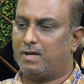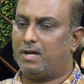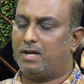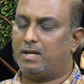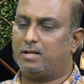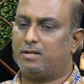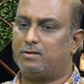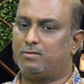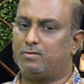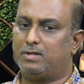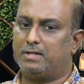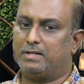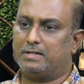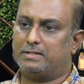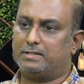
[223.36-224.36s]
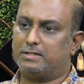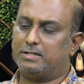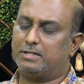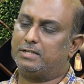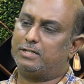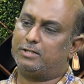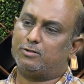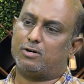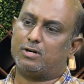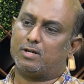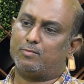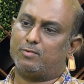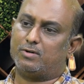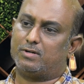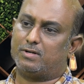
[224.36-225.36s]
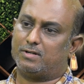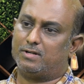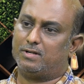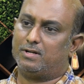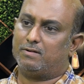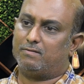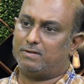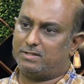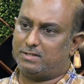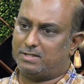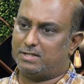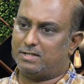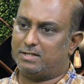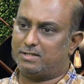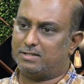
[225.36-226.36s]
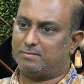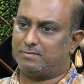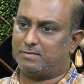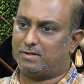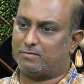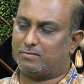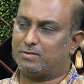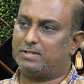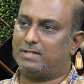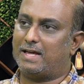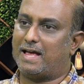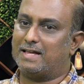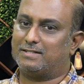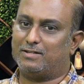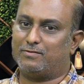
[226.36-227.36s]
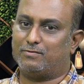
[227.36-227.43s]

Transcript: And during that session, he taught about vegetarianism. Of course, he asked